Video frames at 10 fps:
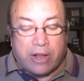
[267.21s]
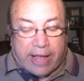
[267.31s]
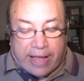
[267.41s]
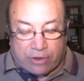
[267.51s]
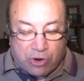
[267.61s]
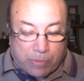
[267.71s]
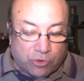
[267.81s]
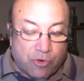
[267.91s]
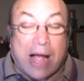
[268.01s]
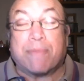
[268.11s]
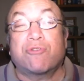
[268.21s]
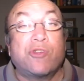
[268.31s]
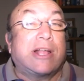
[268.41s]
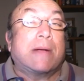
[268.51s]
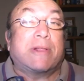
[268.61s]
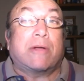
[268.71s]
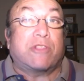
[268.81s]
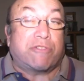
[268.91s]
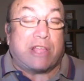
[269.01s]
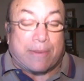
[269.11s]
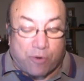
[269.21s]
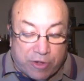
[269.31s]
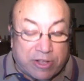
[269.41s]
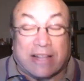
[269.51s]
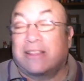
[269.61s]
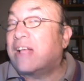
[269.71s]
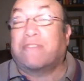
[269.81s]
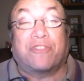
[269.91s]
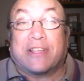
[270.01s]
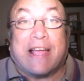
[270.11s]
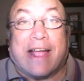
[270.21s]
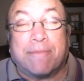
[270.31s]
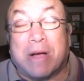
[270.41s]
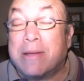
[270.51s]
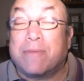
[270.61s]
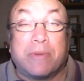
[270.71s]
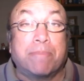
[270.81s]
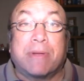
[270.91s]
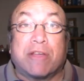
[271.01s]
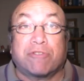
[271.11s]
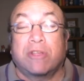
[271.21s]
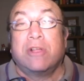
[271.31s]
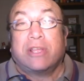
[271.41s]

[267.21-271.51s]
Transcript: and Trouble Times 3 coming out of the same race, got left at the gate, might have been best